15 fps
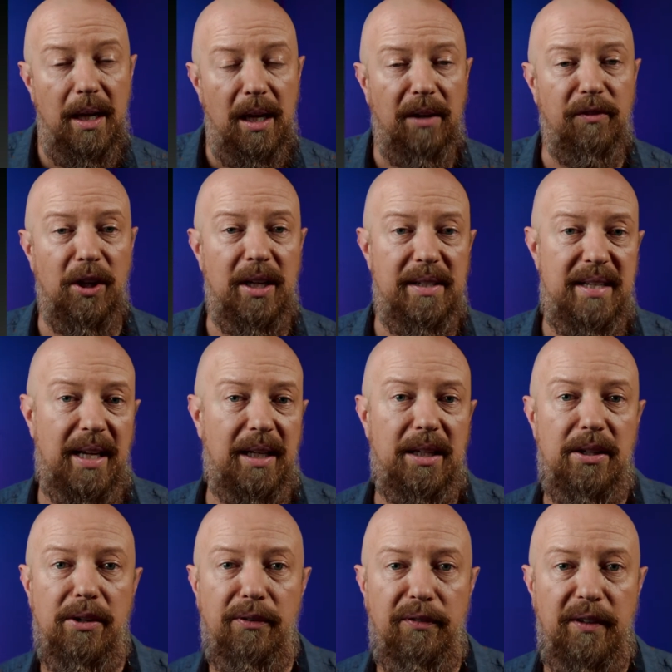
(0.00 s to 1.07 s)
If you're going to take it
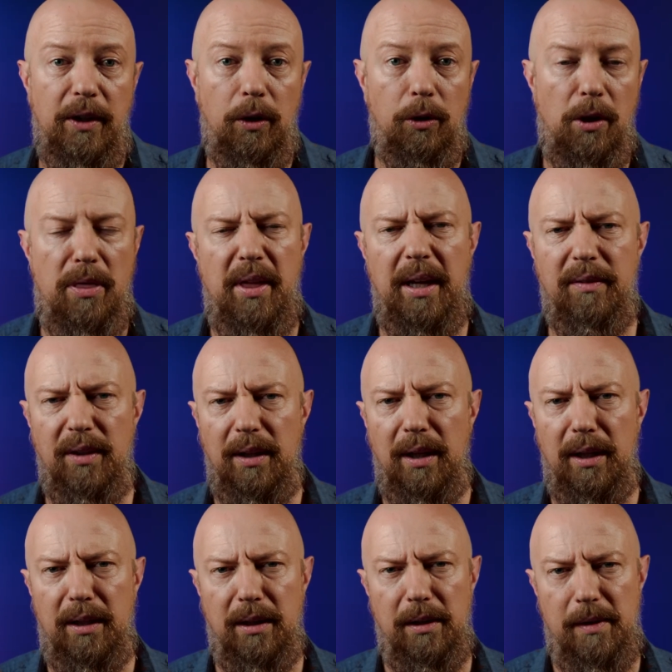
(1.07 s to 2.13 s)
in the field, think of it
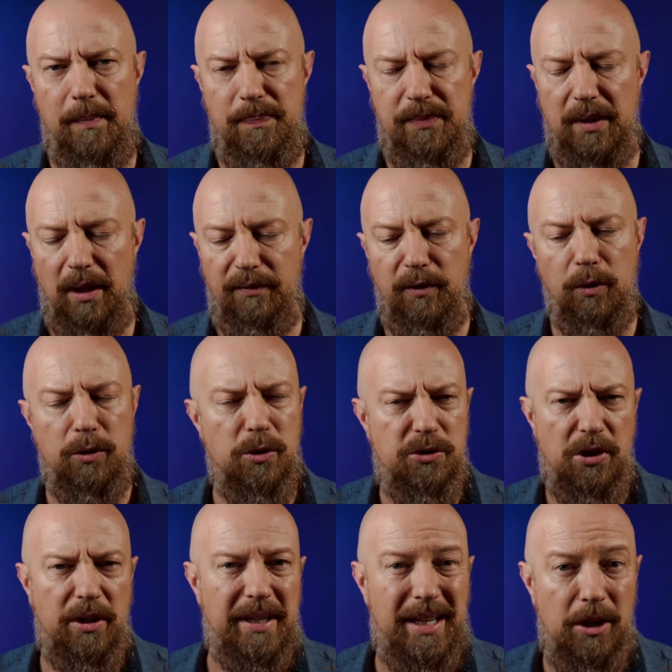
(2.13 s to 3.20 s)
like if you're used
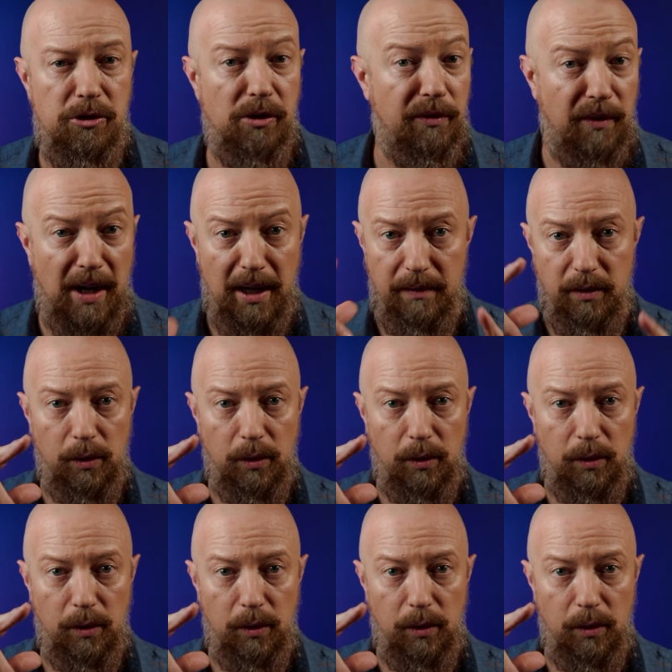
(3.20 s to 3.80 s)
to the Ninja 5,